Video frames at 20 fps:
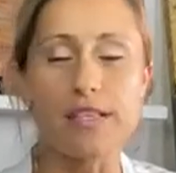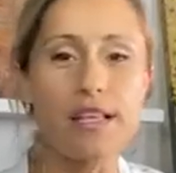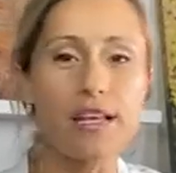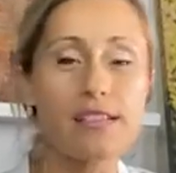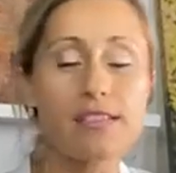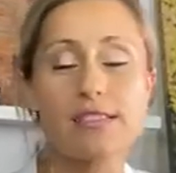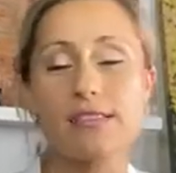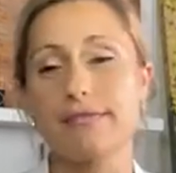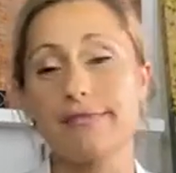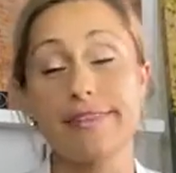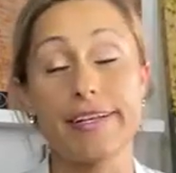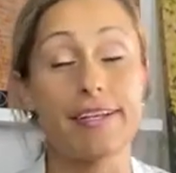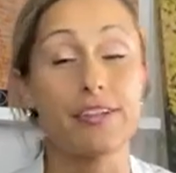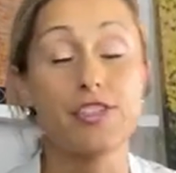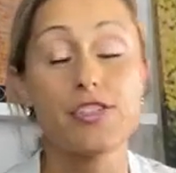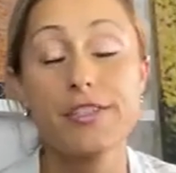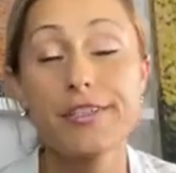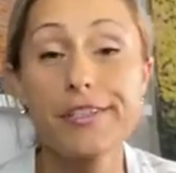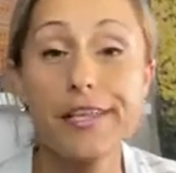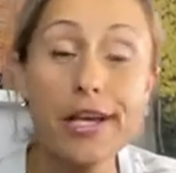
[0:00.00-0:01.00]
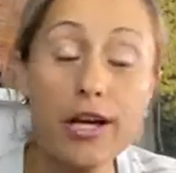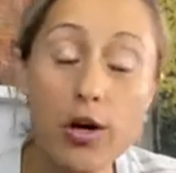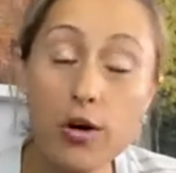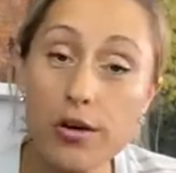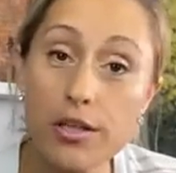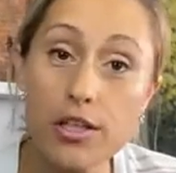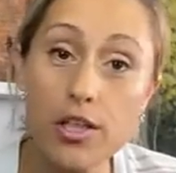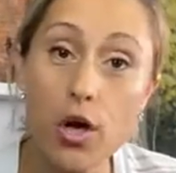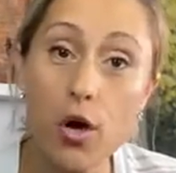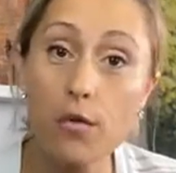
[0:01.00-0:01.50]
That's actually, they call
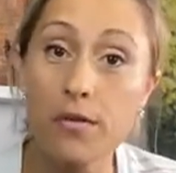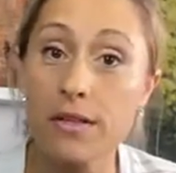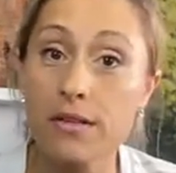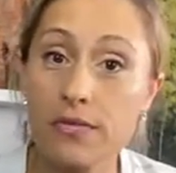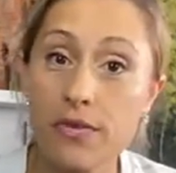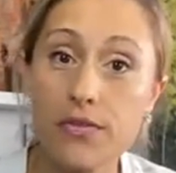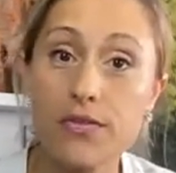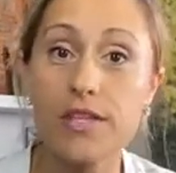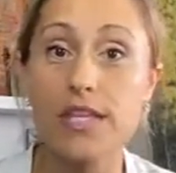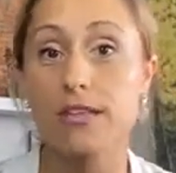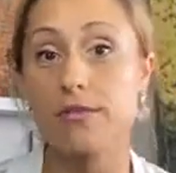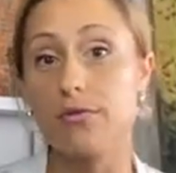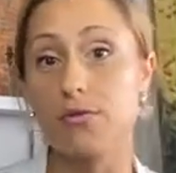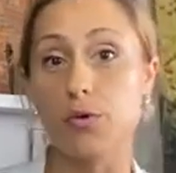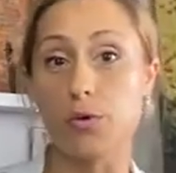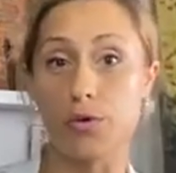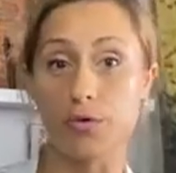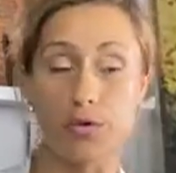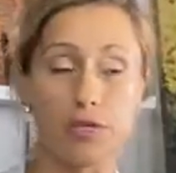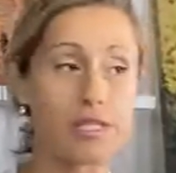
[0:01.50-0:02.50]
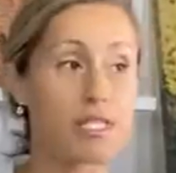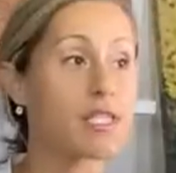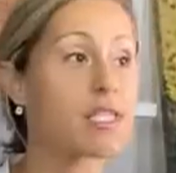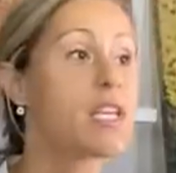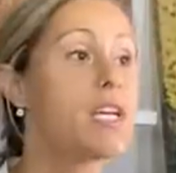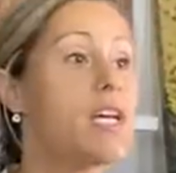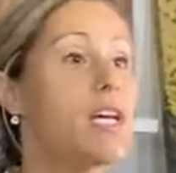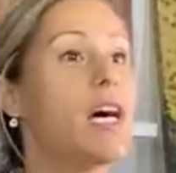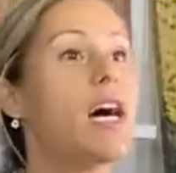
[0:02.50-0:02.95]
it COVID-15 for a reason.